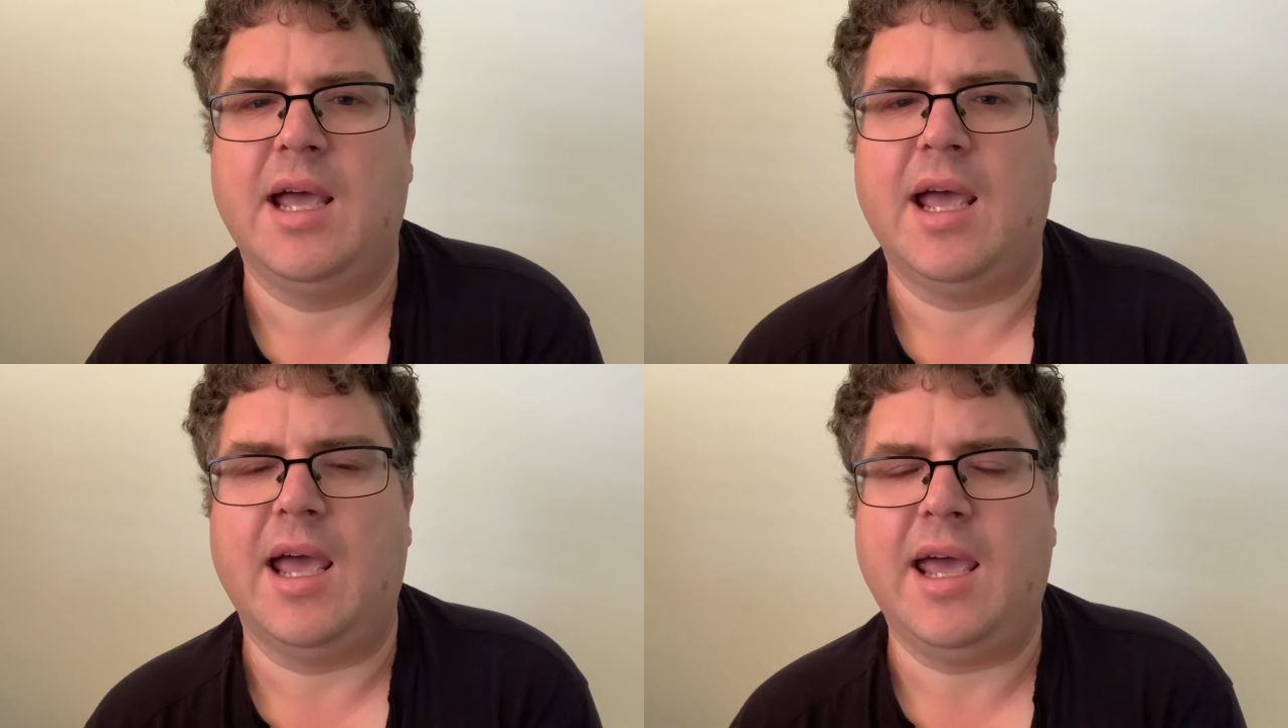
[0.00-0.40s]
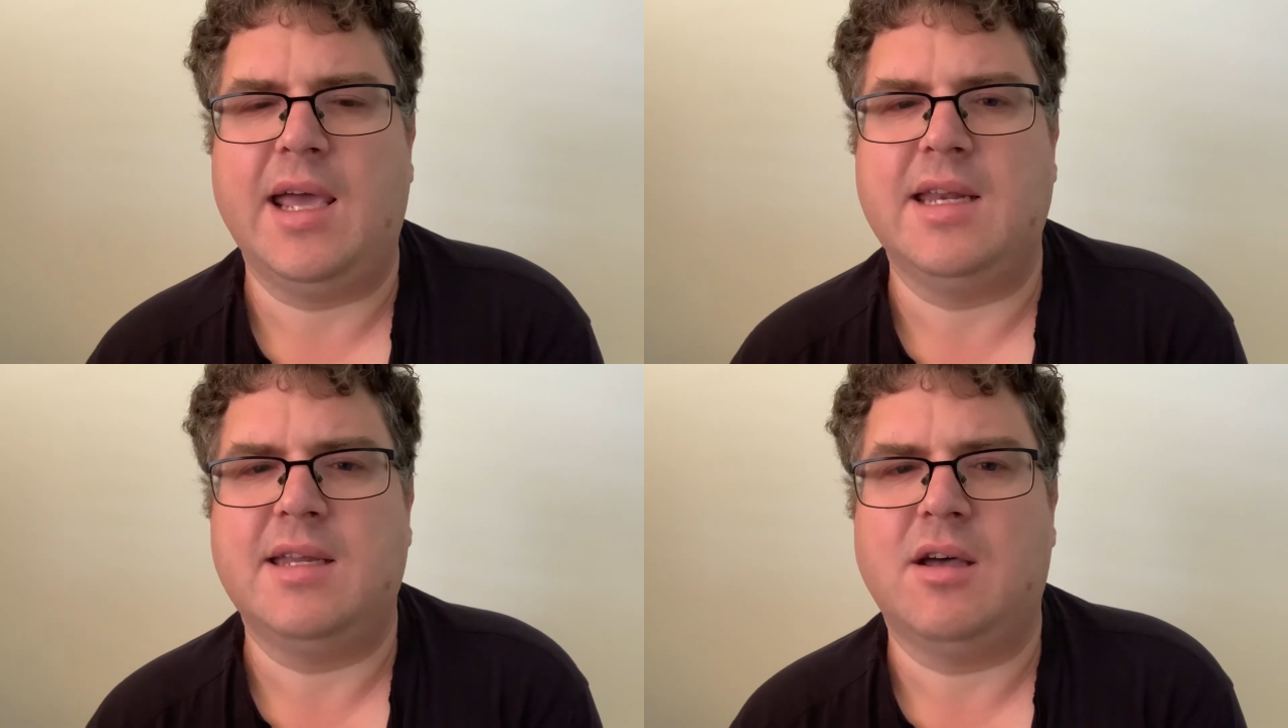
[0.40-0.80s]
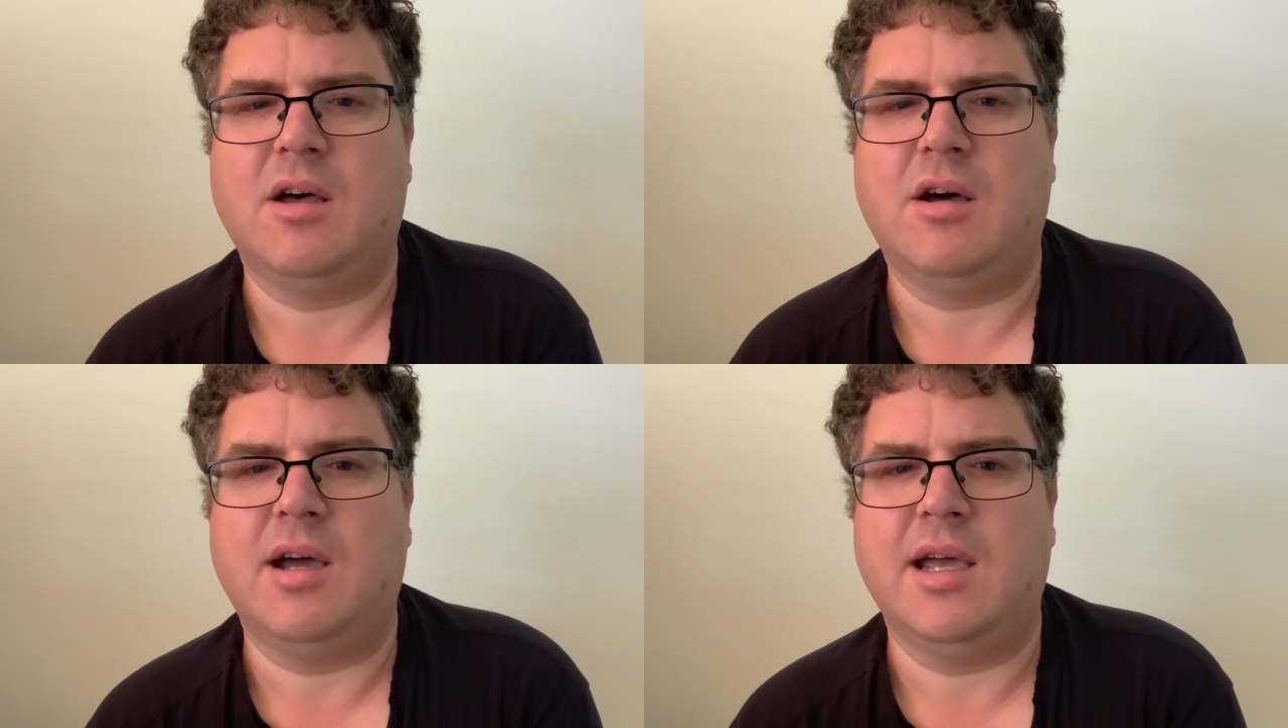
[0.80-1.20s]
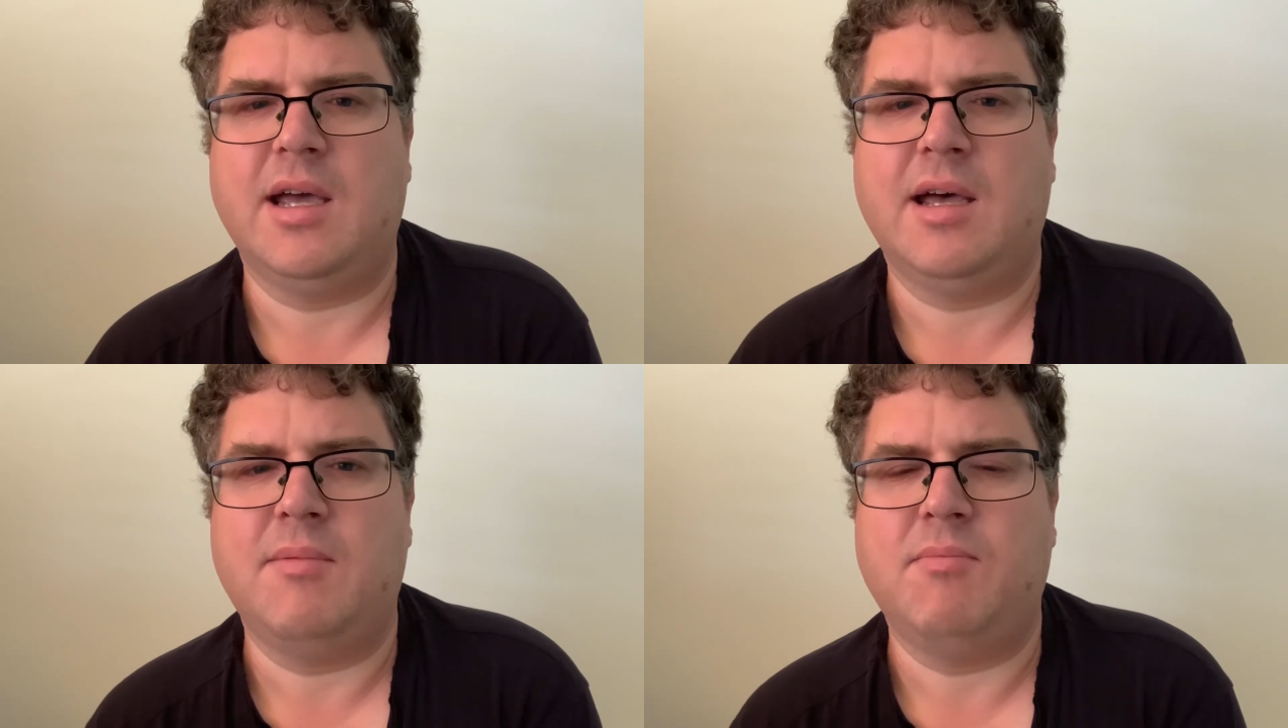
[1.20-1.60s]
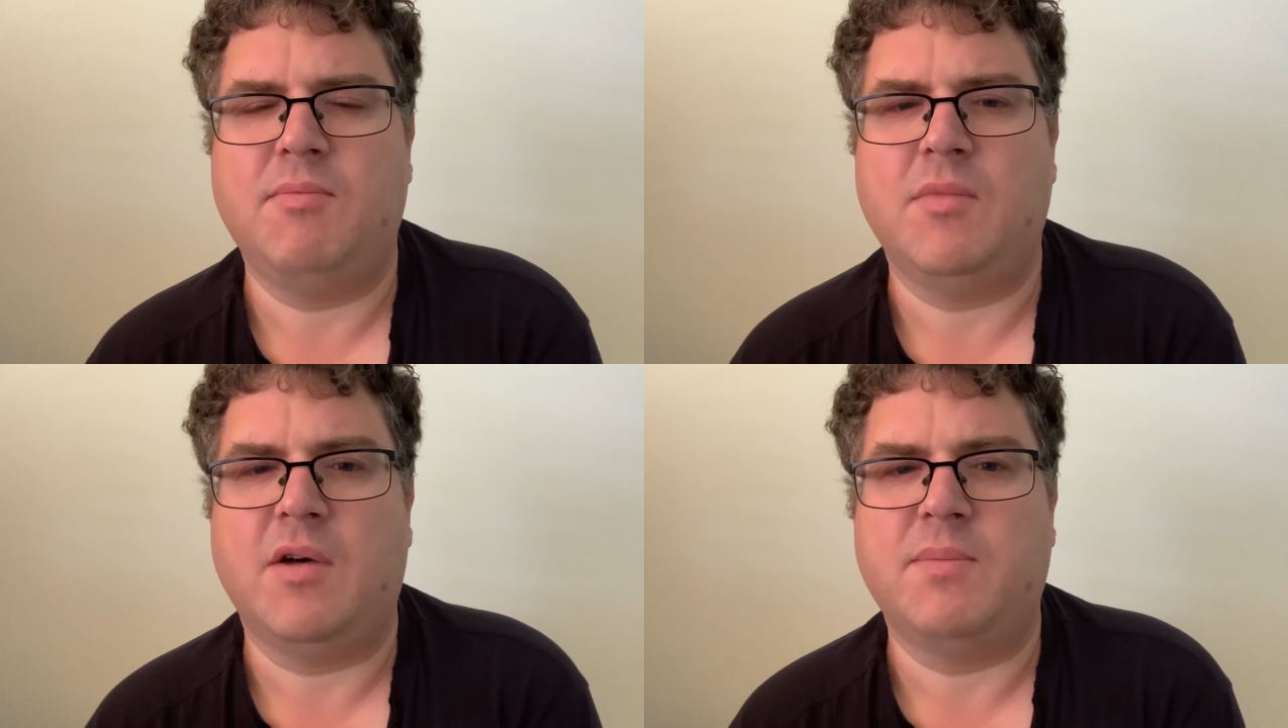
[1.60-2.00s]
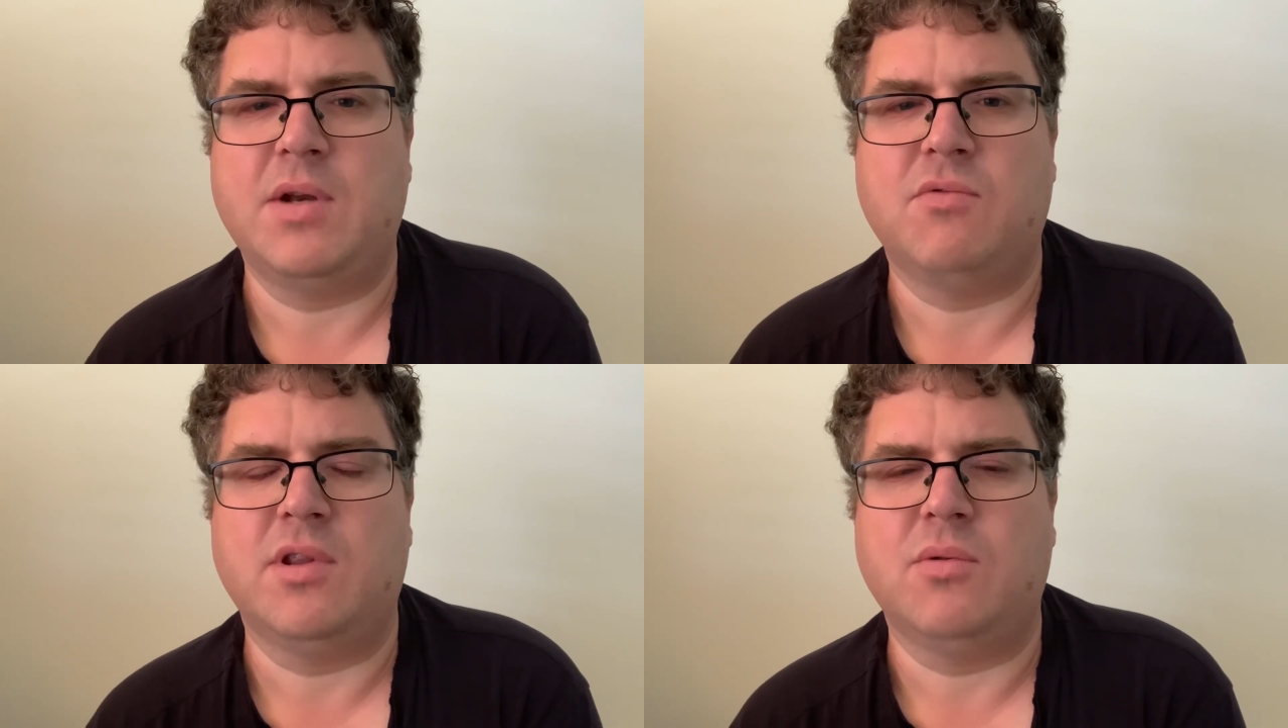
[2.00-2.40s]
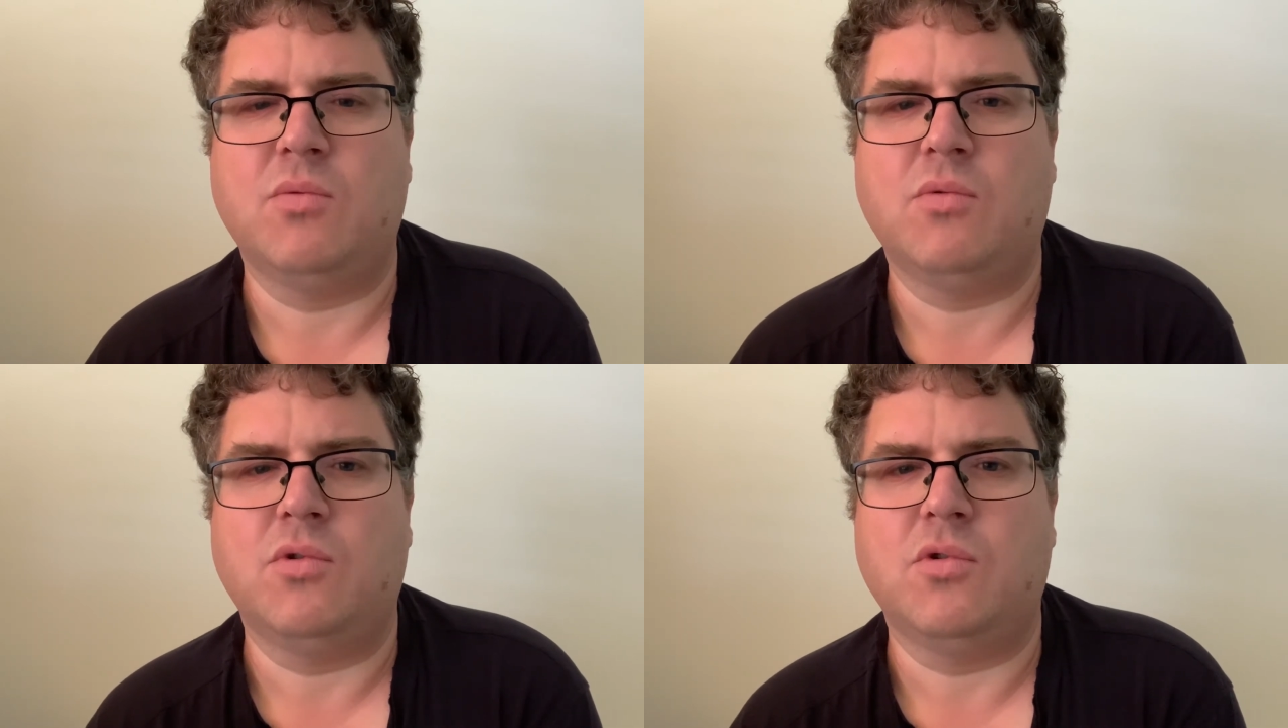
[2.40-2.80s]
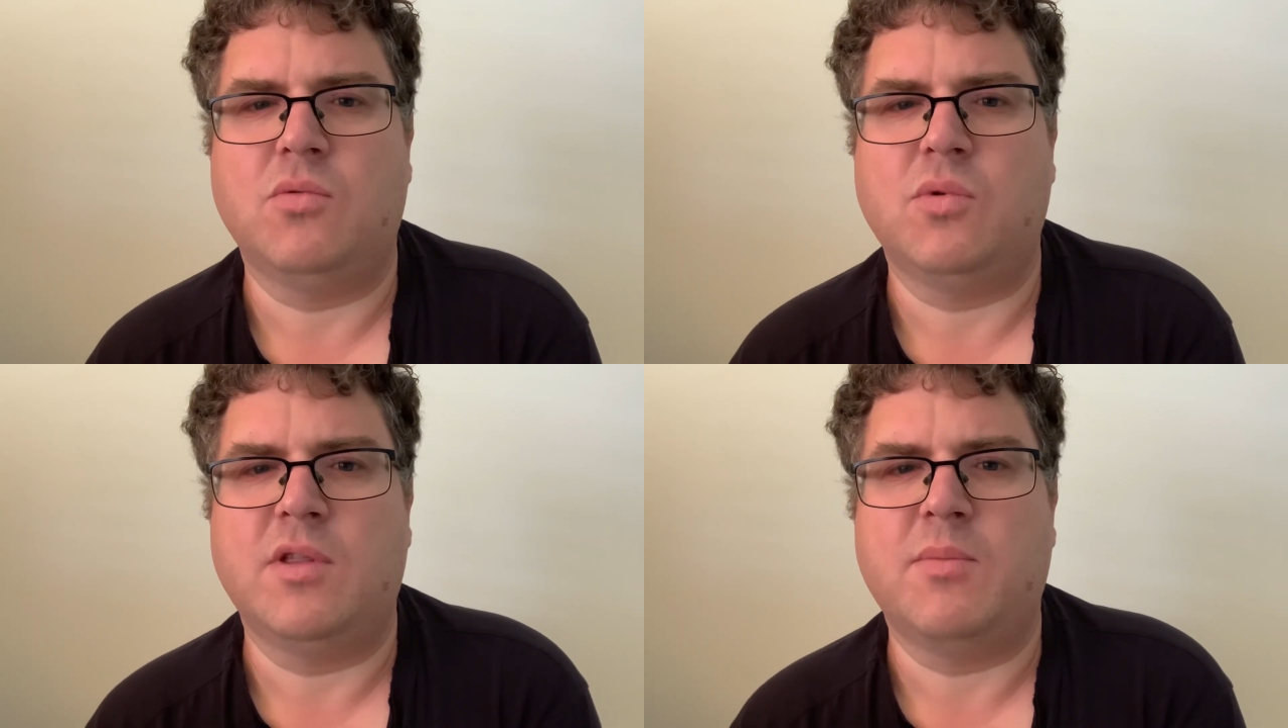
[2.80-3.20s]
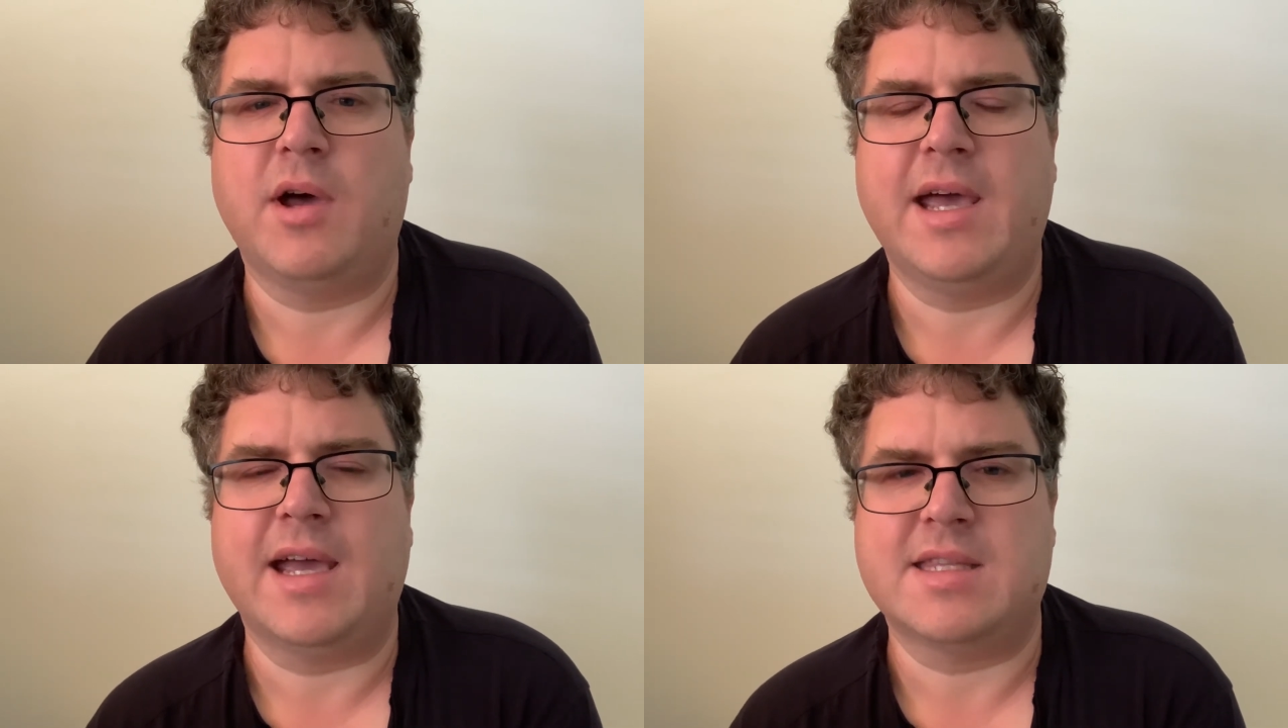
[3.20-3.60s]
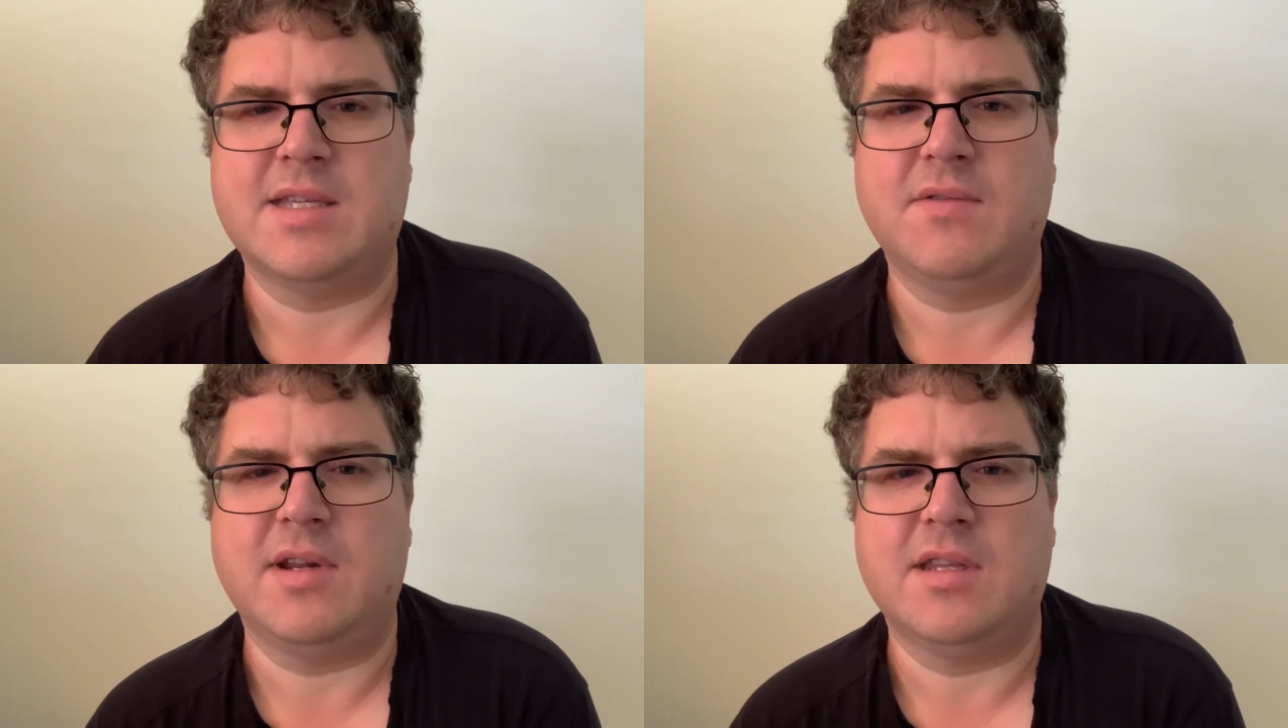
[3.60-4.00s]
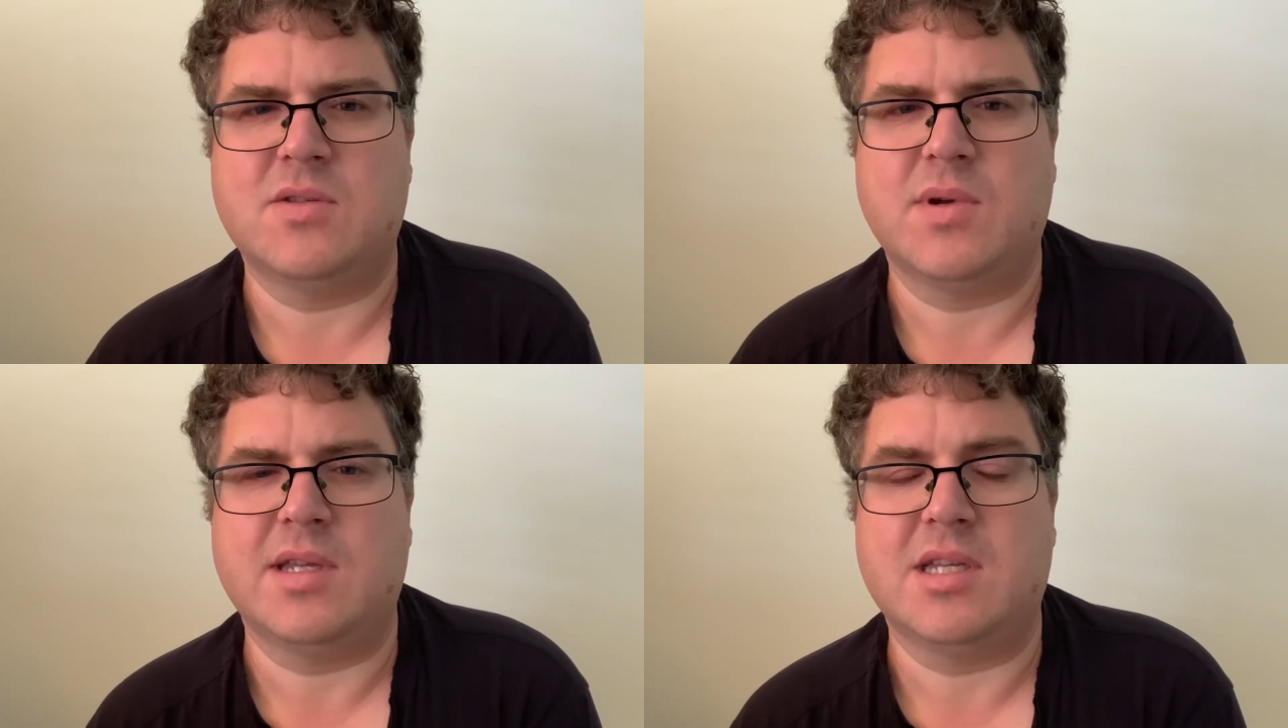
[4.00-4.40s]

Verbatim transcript: And I, um, I've been really good with my activity this week,